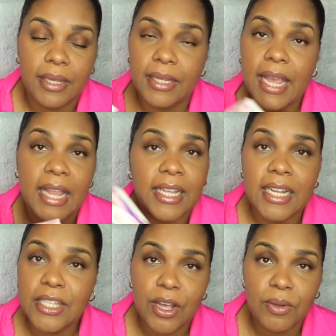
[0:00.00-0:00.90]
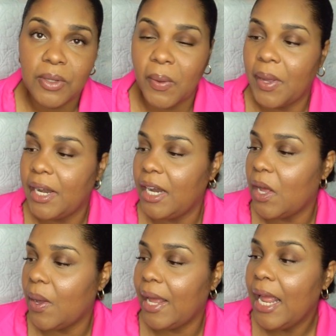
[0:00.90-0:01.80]
Yeah, the list goes on. And
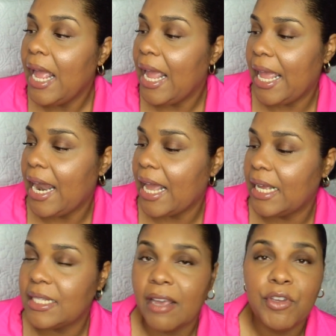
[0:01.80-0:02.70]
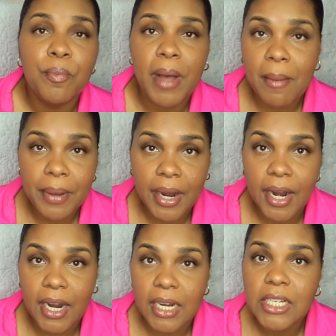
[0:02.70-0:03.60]
like I said, you bump
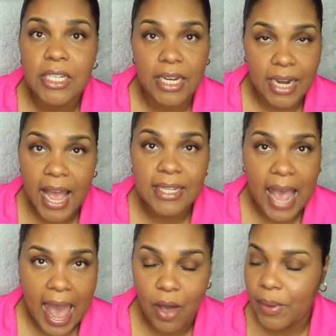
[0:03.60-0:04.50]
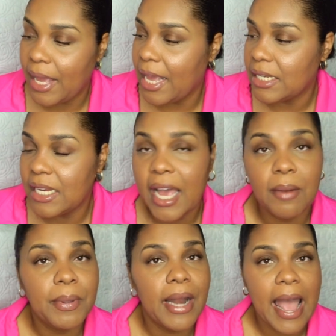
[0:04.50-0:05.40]
her, she has an owie, and she got
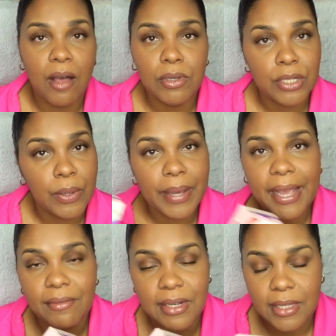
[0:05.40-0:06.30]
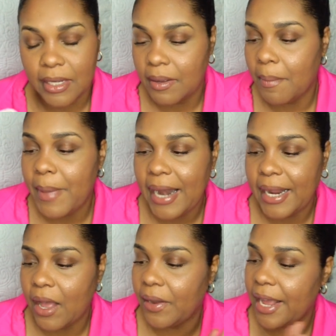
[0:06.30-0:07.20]
to put owies on every
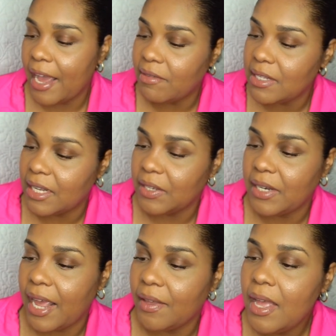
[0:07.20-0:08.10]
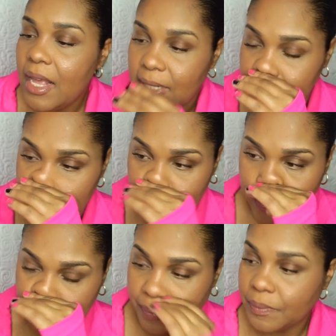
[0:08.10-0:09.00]
single day. So
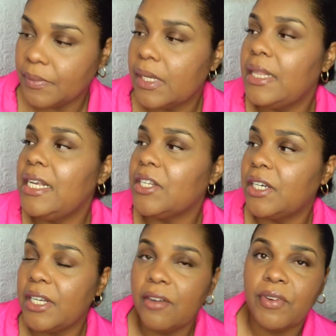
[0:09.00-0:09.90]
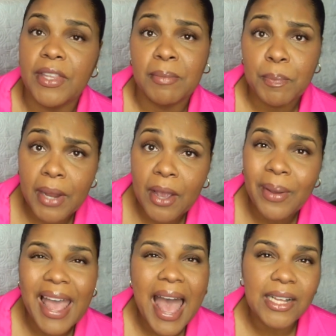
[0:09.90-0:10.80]
these are good for them to play
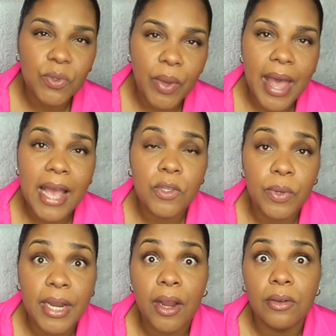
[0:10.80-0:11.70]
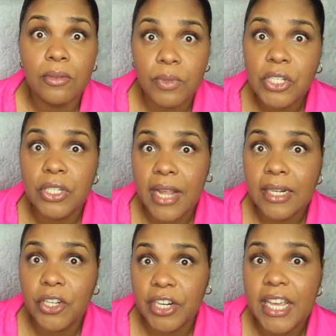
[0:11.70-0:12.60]
with, as well as
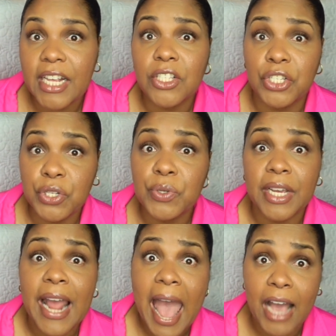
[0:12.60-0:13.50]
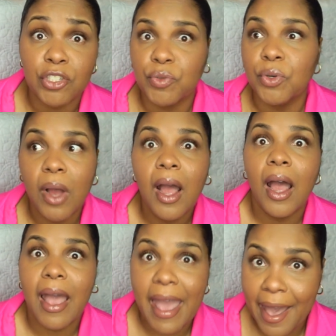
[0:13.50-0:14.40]
your kids do get an actual
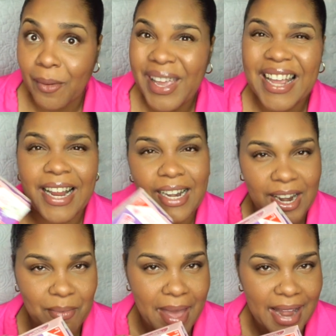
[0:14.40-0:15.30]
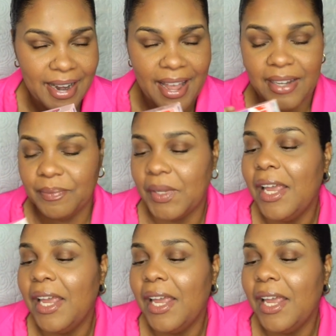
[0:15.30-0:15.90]
owie and they need a band-aid.